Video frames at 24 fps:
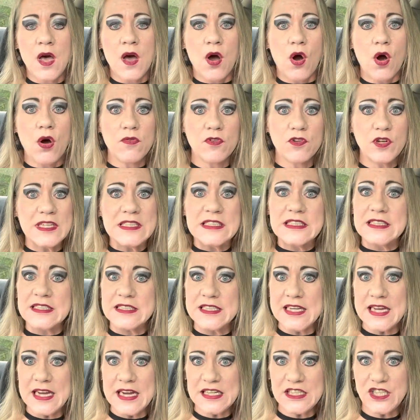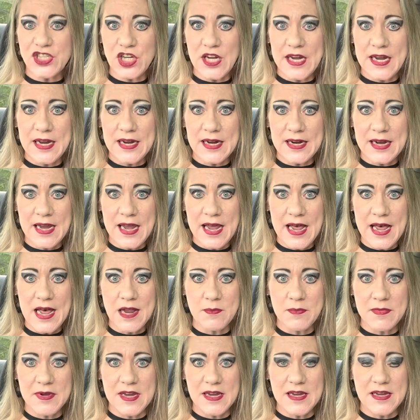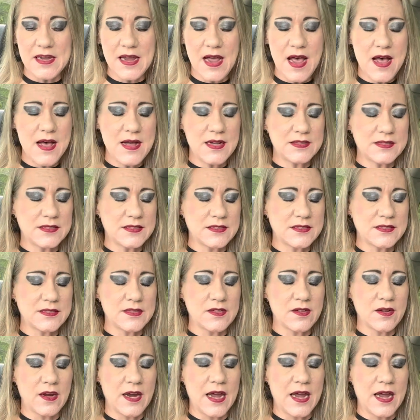over at CHA Academy. Yes.